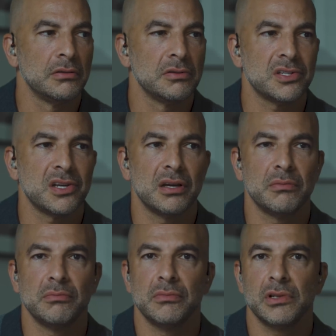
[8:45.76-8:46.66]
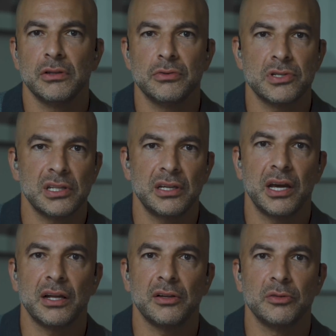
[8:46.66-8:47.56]
some loosely
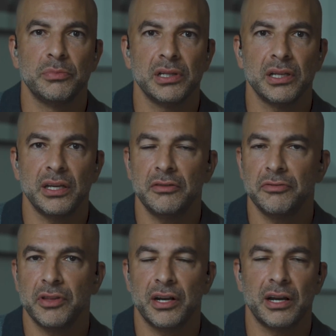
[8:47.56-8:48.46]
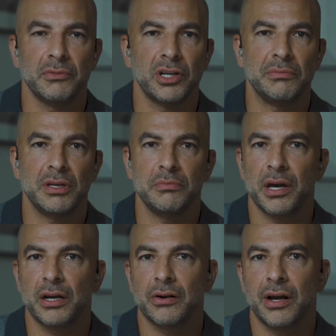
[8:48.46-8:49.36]
held belief that I'm going to be
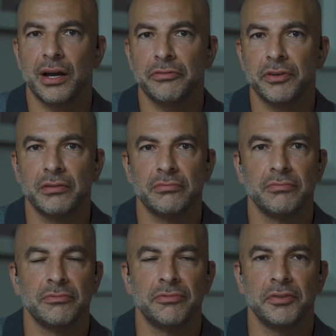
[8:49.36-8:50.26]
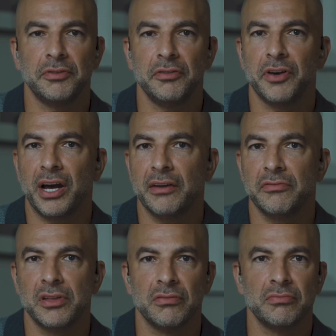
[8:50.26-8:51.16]
better off at
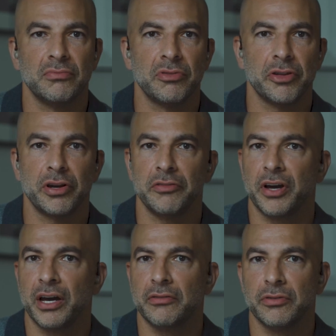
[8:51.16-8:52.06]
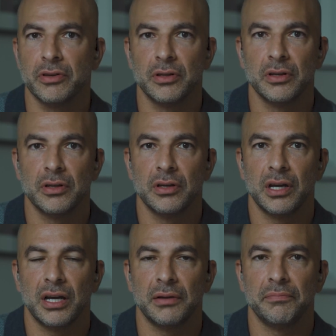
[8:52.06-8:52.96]
fifty-five than thirty-five.
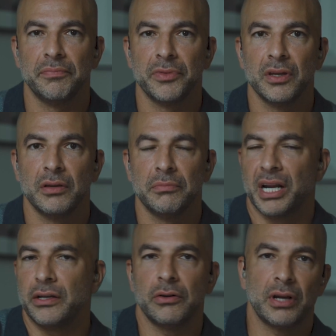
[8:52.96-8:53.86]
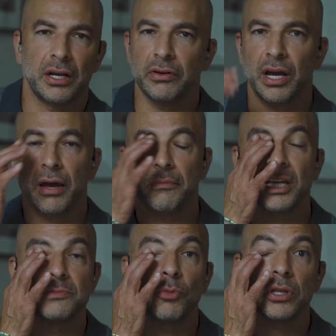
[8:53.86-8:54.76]
Um, yeah. But I don't, I don't,
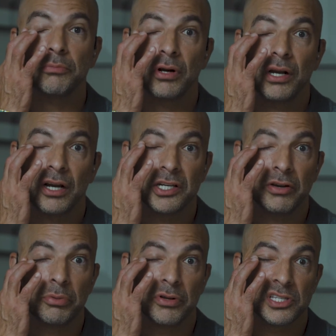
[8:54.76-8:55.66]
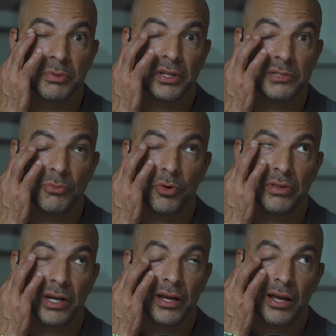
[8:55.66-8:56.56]
it's more the precautionary principle. It's more
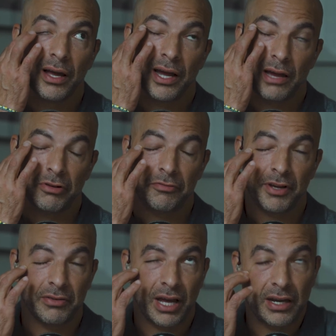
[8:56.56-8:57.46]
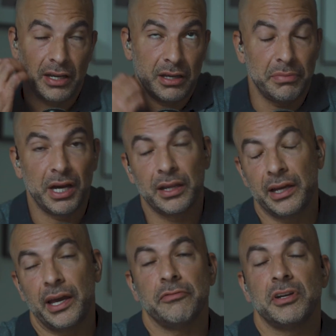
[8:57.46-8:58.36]
that I haven't found any
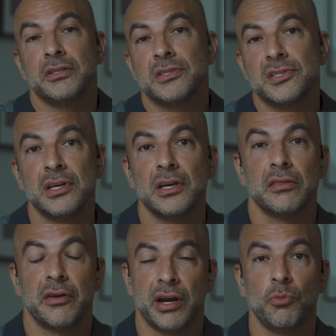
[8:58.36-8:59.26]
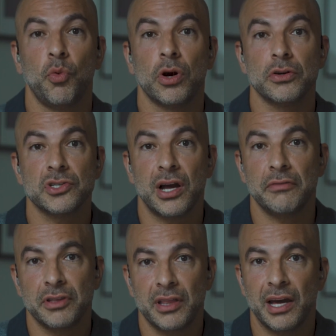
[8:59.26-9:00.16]
compelling evidence that I'm worse
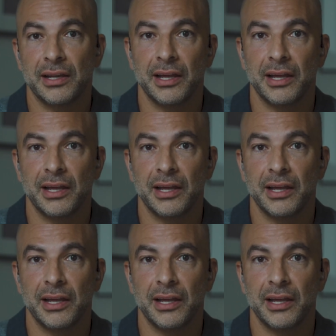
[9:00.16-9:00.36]
off at that